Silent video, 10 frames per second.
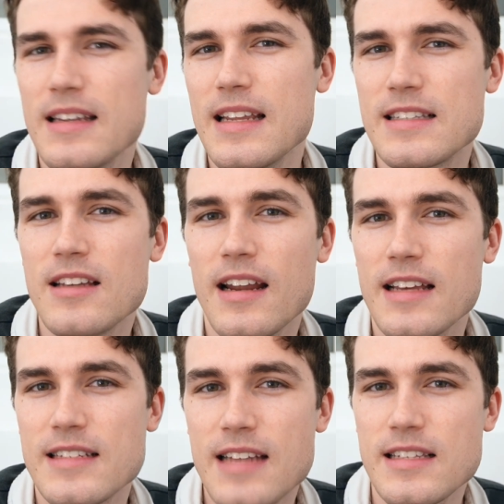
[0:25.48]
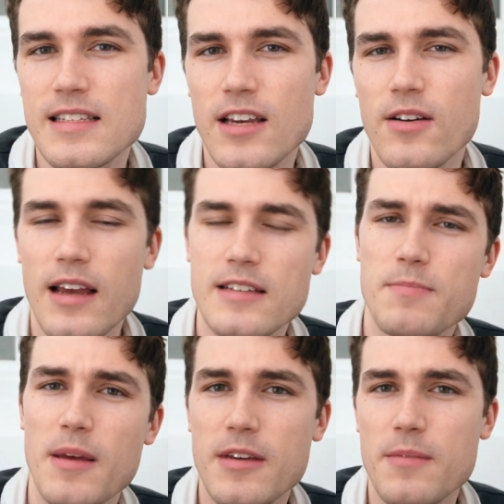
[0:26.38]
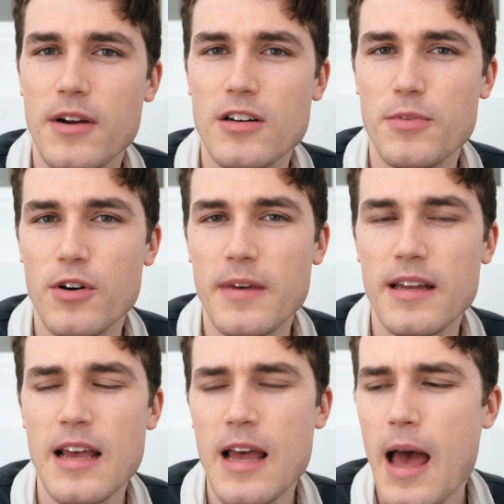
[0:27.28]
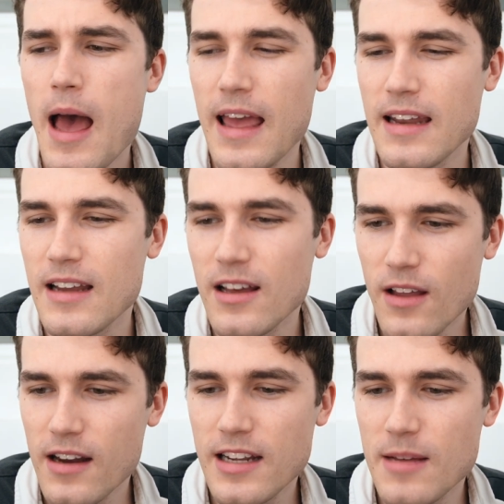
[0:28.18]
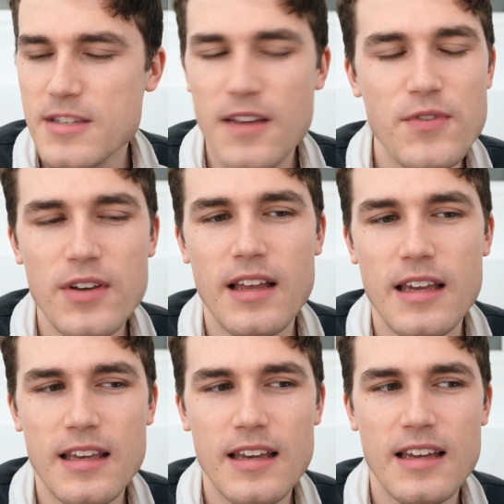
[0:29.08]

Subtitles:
It's not as necessary as maybe compared to Birdman. And a lot of times I feel like